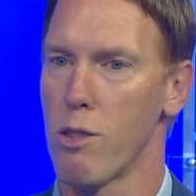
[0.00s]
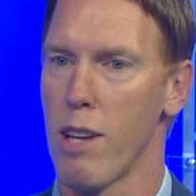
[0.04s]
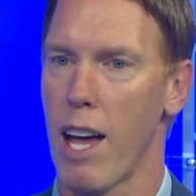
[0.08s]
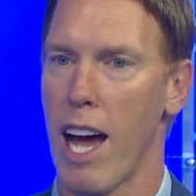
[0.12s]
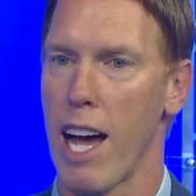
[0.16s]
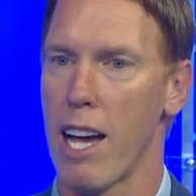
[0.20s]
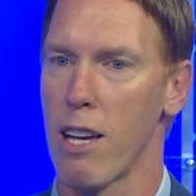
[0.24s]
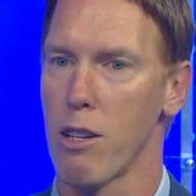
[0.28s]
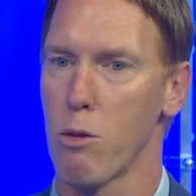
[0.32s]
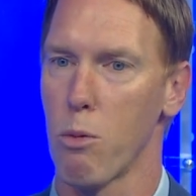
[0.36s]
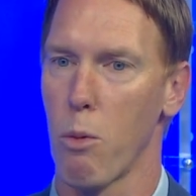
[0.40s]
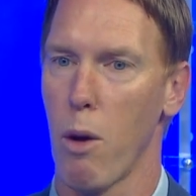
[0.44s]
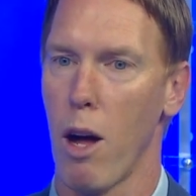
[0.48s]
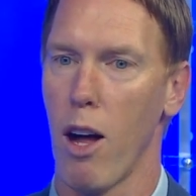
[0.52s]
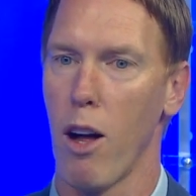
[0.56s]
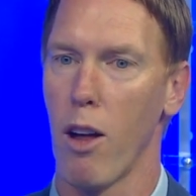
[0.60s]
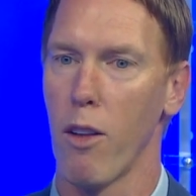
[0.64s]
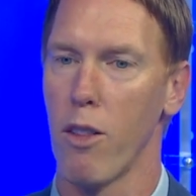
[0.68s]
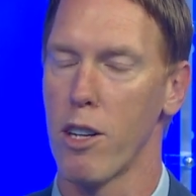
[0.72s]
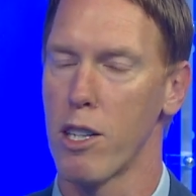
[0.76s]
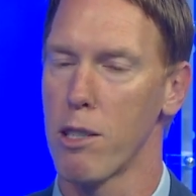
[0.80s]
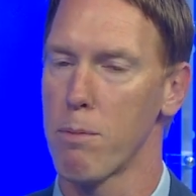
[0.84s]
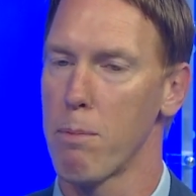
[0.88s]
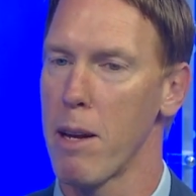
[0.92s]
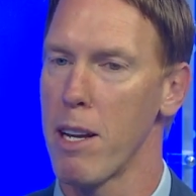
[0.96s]
as well.
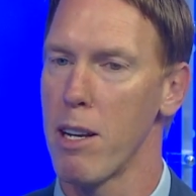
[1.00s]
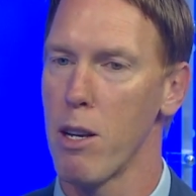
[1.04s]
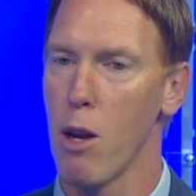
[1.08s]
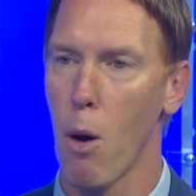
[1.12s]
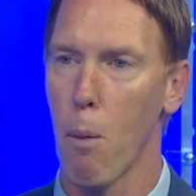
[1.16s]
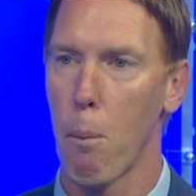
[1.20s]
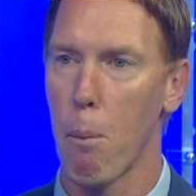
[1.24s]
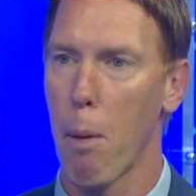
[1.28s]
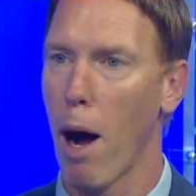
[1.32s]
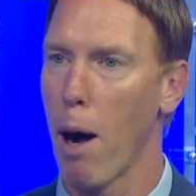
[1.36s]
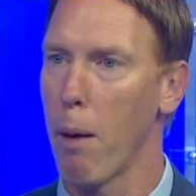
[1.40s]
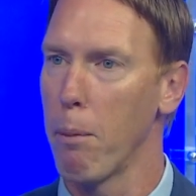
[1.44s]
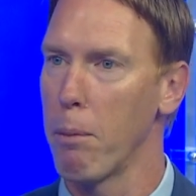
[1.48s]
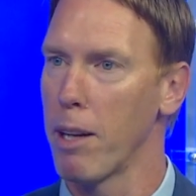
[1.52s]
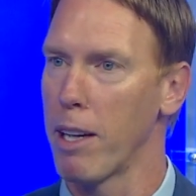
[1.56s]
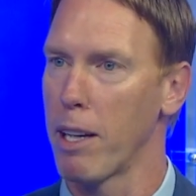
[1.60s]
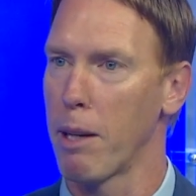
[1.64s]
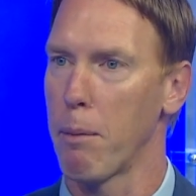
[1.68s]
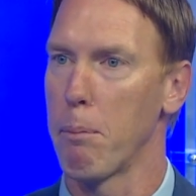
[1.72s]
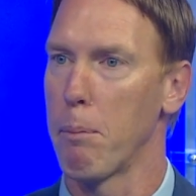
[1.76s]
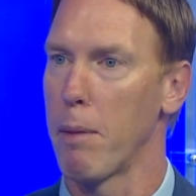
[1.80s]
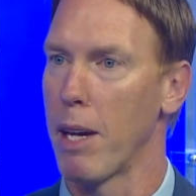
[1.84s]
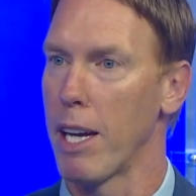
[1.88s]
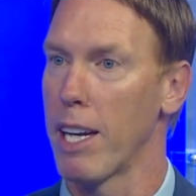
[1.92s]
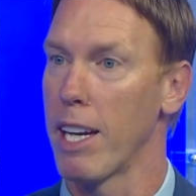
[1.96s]
There's been no
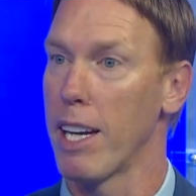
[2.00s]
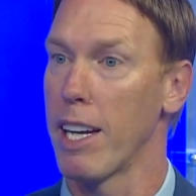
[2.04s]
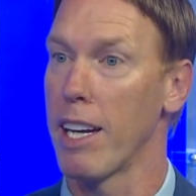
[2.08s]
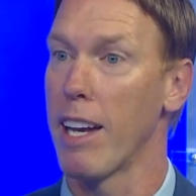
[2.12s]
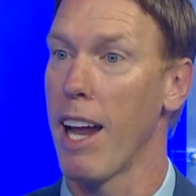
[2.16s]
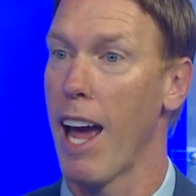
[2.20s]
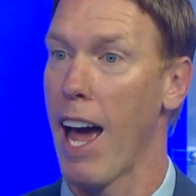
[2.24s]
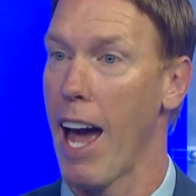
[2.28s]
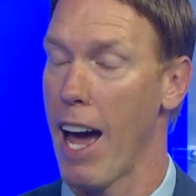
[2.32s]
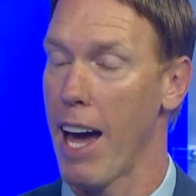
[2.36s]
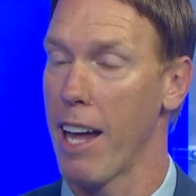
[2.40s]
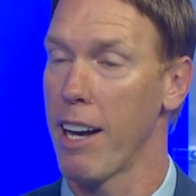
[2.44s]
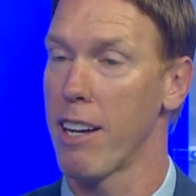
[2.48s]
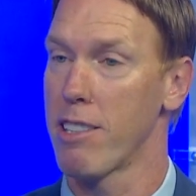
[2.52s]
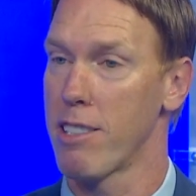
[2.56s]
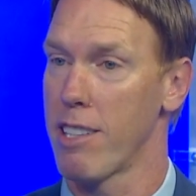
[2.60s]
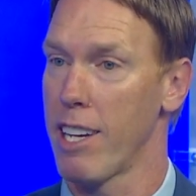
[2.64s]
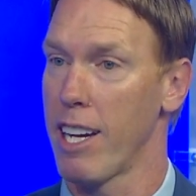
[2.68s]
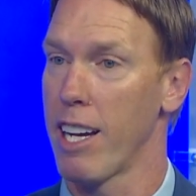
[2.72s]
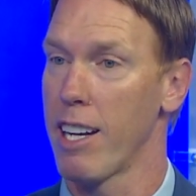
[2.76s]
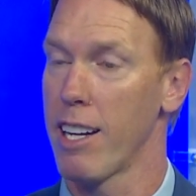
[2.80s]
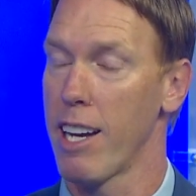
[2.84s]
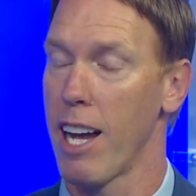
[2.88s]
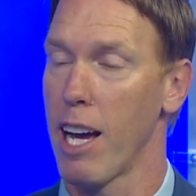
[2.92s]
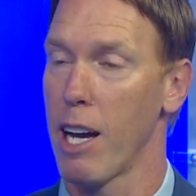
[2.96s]
public meeting at a
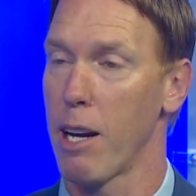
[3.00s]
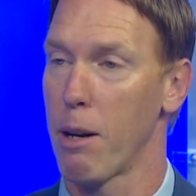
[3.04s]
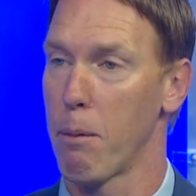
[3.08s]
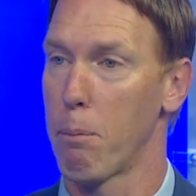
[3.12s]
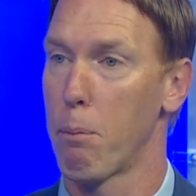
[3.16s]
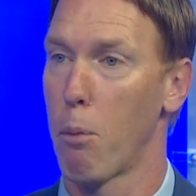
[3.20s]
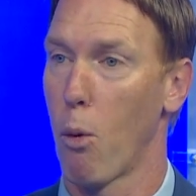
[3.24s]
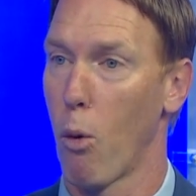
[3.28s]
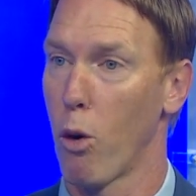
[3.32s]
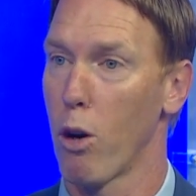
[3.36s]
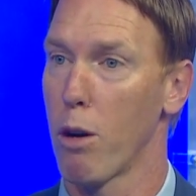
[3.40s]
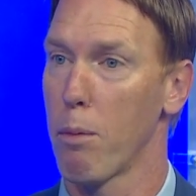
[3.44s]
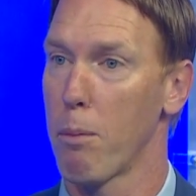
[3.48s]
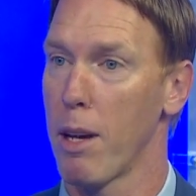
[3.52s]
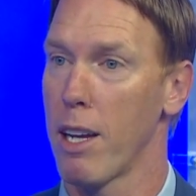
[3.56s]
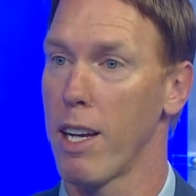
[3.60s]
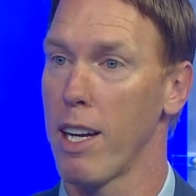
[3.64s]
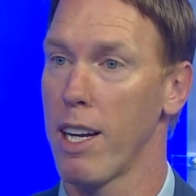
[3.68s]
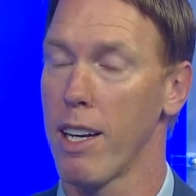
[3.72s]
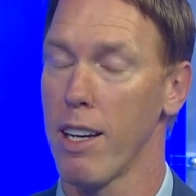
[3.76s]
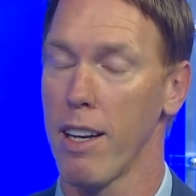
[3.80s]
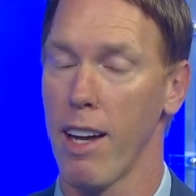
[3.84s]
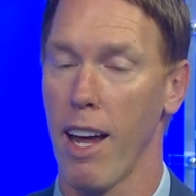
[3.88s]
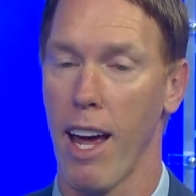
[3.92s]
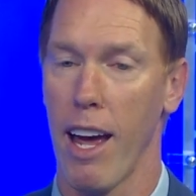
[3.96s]
Sandag board
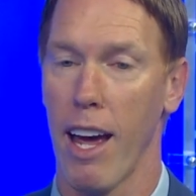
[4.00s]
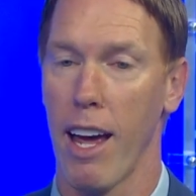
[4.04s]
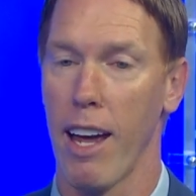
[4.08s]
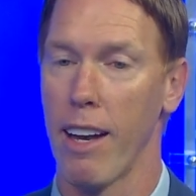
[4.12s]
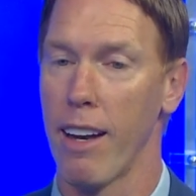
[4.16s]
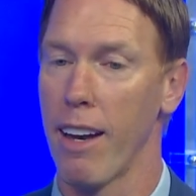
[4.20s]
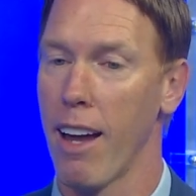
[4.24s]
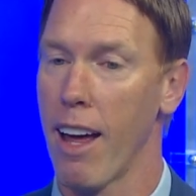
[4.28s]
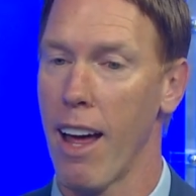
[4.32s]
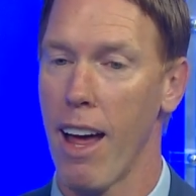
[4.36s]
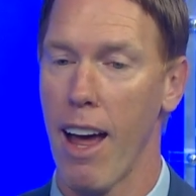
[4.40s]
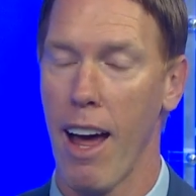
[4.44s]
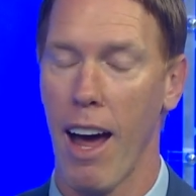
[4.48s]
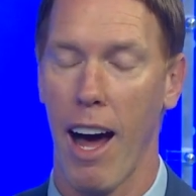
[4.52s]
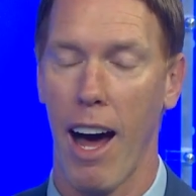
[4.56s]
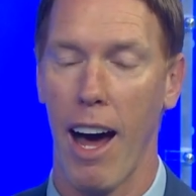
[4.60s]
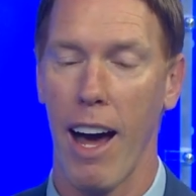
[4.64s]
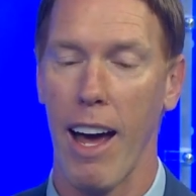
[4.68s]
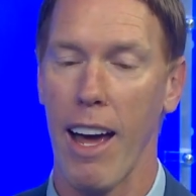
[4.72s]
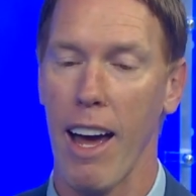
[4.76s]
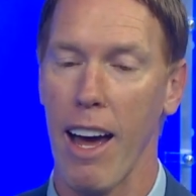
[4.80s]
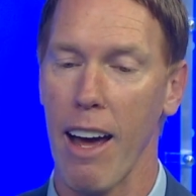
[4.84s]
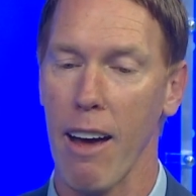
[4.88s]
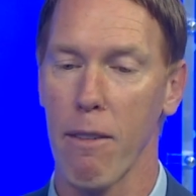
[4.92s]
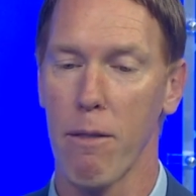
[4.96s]
meeting, and
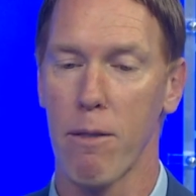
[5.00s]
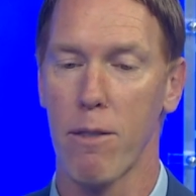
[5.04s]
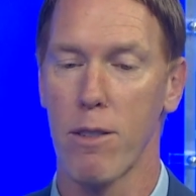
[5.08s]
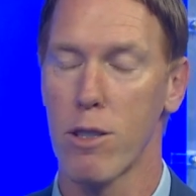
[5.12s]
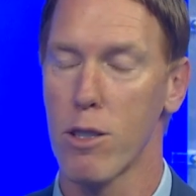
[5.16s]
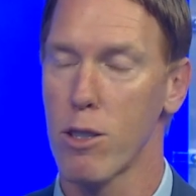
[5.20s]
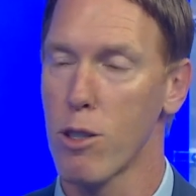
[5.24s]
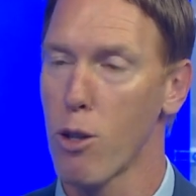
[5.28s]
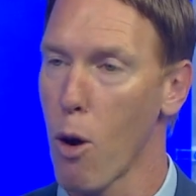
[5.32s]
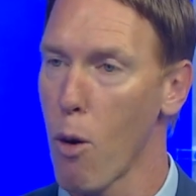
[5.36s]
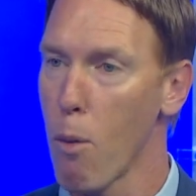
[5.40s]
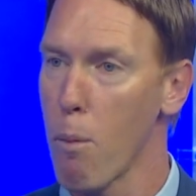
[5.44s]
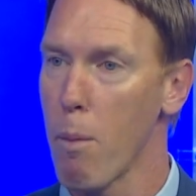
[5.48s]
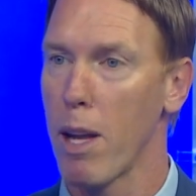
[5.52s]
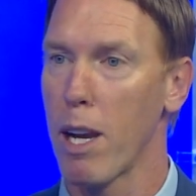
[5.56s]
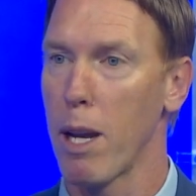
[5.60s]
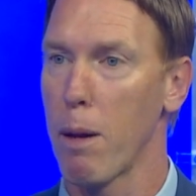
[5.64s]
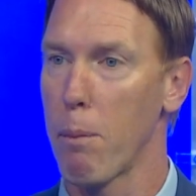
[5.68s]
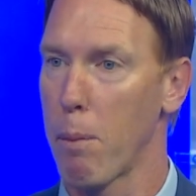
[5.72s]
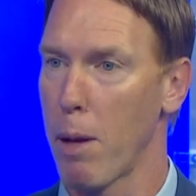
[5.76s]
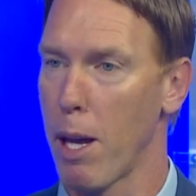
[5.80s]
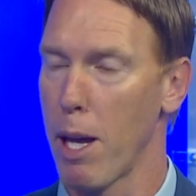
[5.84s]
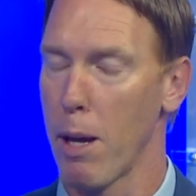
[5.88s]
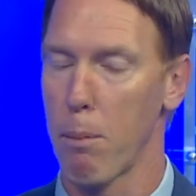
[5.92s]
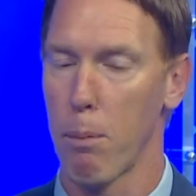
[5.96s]
I have so many
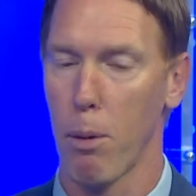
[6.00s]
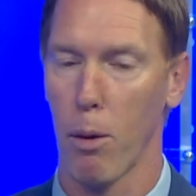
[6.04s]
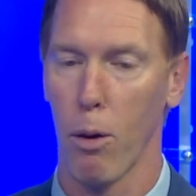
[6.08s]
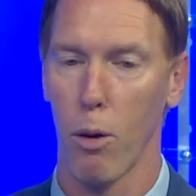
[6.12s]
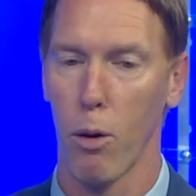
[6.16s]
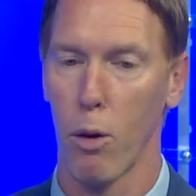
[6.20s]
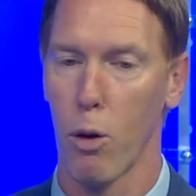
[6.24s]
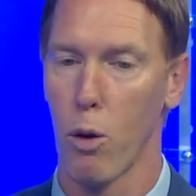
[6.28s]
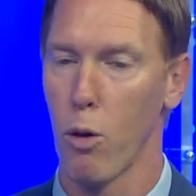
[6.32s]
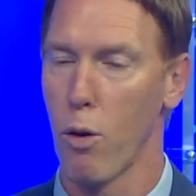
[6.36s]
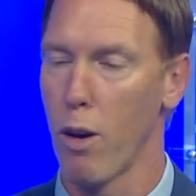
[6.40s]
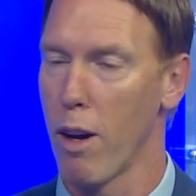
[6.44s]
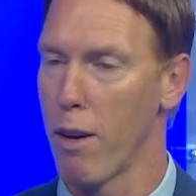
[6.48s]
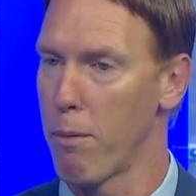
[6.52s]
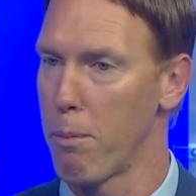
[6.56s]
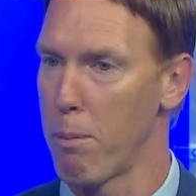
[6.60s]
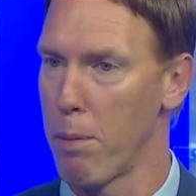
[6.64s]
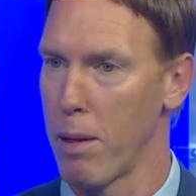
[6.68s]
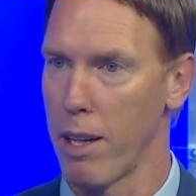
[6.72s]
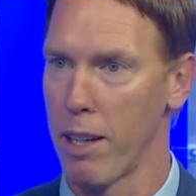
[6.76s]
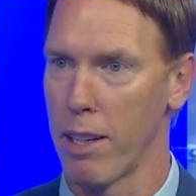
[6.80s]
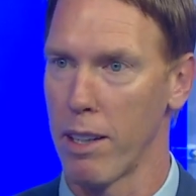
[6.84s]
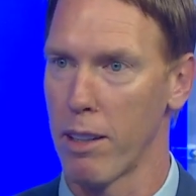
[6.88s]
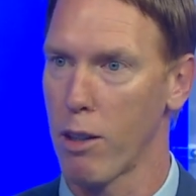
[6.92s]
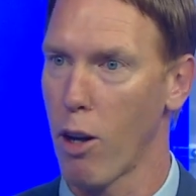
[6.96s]
people who have
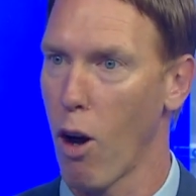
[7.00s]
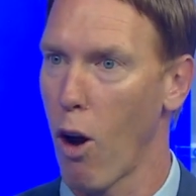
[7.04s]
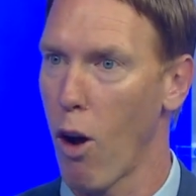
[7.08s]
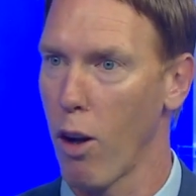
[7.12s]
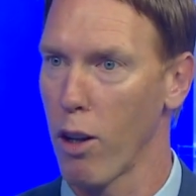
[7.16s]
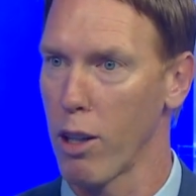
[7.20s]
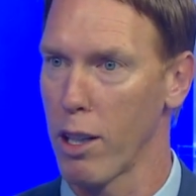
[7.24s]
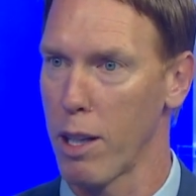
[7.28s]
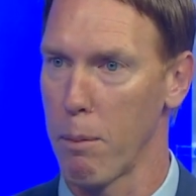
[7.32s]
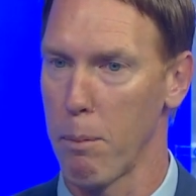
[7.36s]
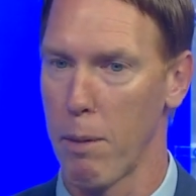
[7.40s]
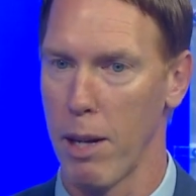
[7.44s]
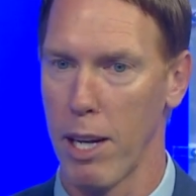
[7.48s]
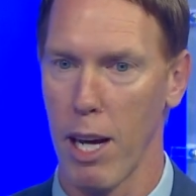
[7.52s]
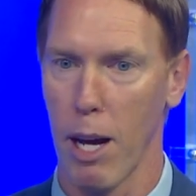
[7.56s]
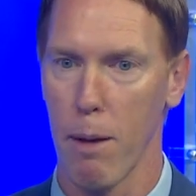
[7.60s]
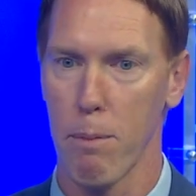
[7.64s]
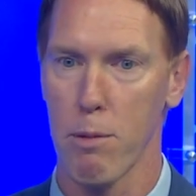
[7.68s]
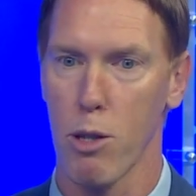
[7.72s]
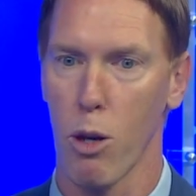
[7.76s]
been calling me up.